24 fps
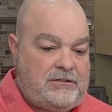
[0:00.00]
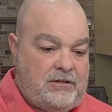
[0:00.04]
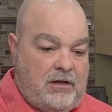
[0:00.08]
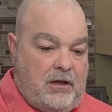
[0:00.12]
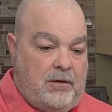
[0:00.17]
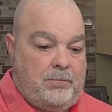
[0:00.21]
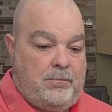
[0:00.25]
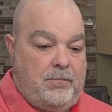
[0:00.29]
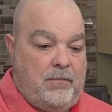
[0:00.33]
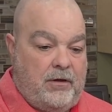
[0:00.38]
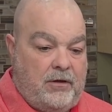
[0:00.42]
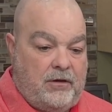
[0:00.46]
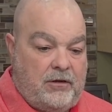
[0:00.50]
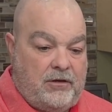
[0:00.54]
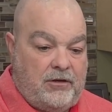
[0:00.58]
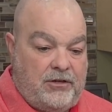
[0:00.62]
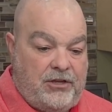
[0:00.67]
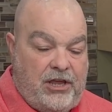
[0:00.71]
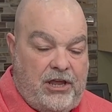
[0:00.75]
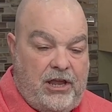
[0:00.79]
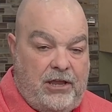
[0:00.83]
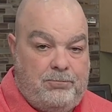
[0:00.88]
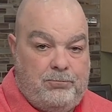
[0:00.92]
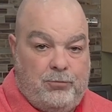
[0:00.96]
a
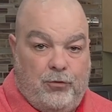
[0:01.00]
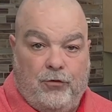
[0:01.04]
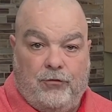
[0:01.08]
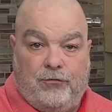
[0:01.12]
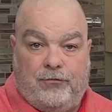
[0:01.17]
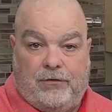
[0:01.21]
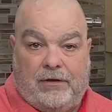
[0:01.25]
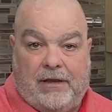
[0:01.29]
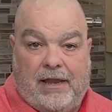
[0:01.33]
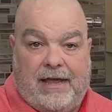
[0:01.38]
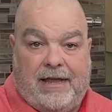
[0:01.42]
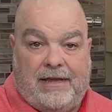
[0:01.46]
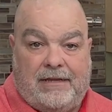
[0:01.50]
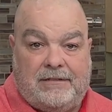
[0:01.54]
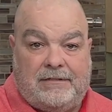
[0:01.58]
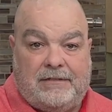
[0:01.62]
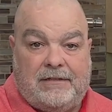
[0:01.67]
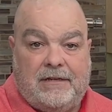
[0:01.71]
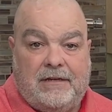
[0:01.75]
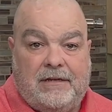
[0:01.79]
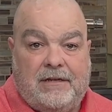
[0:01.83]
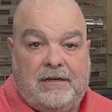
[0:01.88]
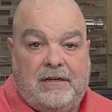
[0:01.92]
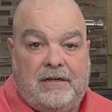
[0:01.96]
heat-proof glass
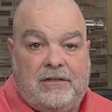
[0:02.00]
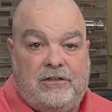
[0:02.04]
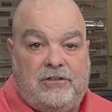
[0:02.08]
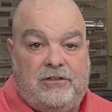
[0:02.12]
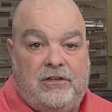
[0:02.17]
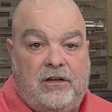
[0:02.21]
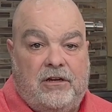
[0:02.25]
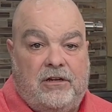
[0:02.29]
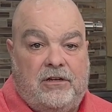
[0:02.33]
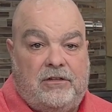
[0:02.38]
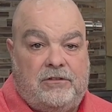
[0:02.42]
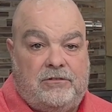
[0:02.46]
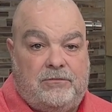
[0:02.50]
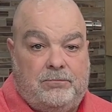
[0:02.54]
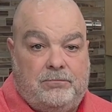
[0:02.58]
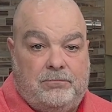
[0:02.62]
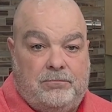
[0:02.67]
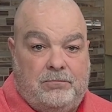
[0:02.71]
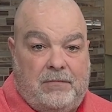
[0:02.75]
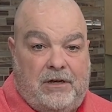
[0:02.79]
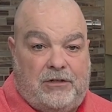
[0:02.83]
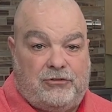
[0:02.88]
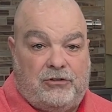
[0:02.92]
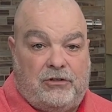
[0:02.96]

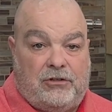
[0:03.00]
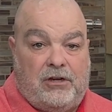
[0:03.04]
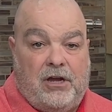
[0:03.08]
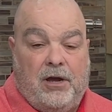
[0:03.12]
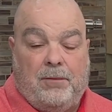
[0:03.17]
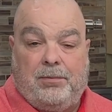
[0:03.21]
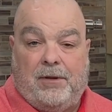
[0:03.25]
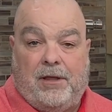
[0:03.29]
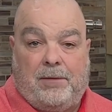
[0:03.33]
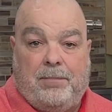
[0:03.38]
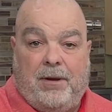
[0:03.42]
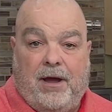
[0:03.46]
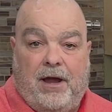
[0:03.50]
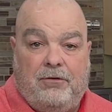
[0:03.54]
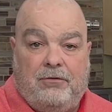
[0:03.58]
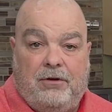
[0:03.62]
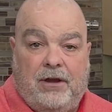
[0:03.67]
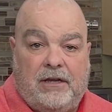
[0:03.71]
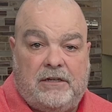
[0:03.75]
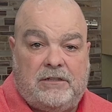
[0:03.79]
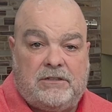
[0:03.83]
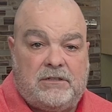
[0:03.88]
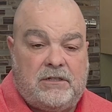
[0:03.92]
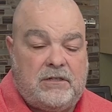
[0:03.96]
measuring cup like
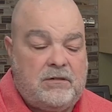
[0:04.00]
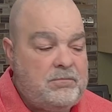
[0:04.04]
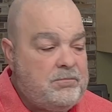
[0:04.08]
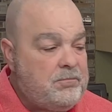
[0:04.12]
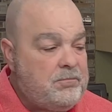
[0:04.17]
Pyrex,